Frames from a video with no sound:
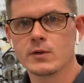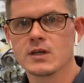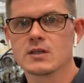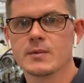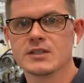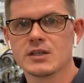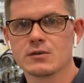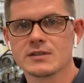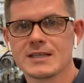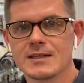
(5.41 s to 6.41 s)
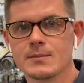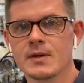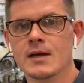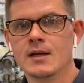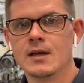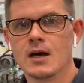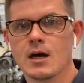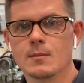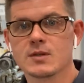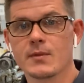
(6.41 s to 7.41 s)
we talked about general setup,
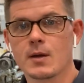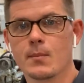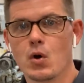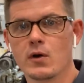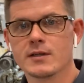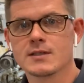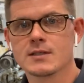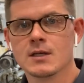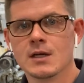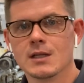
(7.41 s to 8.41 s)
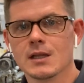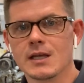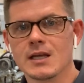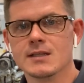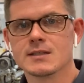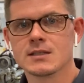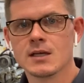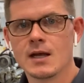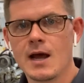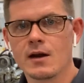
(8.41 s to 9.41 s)
um, some of the components, leads,
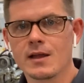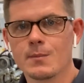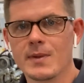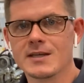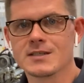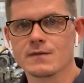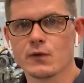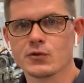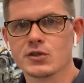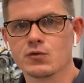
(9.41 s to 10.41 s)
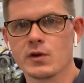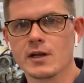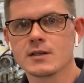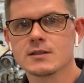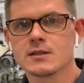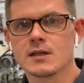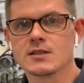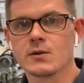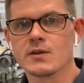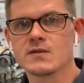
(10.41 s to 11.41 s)
how to get basic voltage readings.
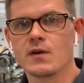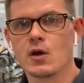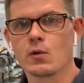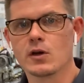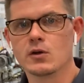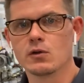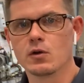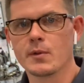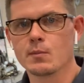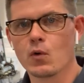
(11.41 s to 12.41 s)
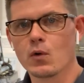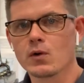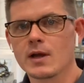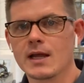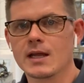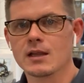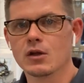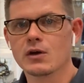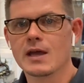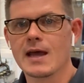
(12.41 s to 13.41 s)
And so in this video we're going to do a little bit more
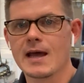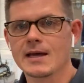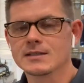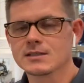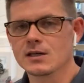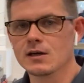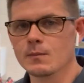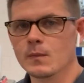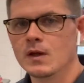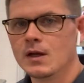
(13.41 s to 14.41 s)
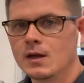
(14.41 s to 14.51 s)
and look at some